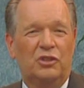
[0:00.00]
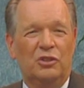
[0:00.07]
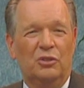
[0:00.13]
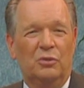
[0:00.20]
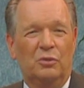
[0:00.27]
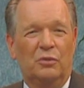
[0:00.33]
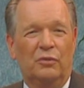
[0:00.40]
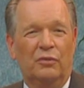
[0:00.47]

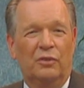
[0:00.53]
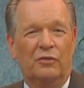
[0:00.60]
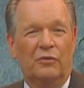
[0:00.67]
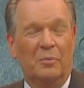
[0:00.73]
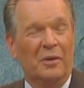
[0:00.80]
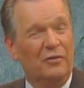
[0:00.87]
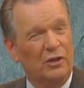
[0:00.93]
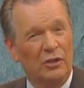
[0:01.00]
you
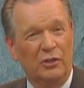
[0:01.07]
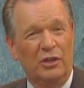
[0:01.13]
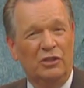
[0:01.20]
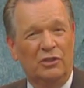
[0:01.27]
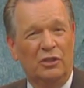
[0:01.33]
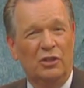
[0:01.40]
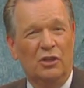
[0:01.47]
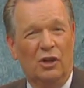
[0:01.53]
from every other
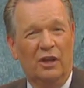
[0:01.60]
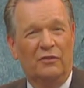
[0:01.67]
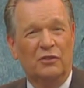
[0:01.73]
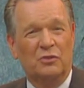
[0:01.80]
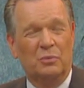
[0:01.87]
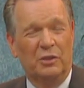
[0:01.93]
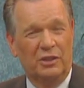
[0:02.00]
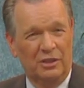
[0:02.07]
agent in the
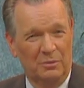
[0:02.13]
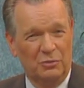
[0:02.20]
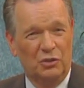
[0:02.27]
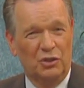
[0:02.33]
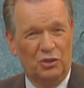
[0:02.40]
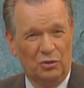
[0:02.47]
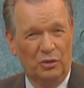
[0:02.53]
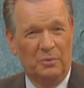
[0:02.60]
office when it comes
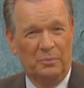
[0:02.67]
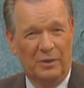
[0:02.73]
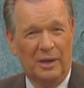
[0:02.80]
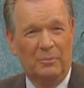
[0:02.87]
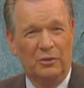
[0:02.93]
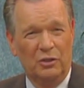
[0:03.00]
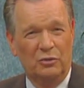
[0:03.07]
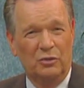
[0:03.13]
to showing
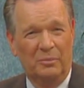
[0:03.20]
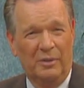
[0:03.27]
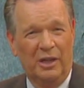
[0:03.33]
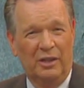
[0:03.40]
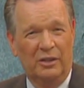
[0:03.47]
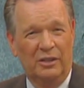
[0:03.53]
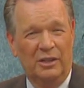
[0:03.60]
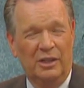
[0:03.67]
property to a
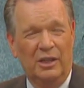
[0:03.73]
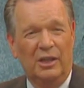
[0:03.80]
buyer?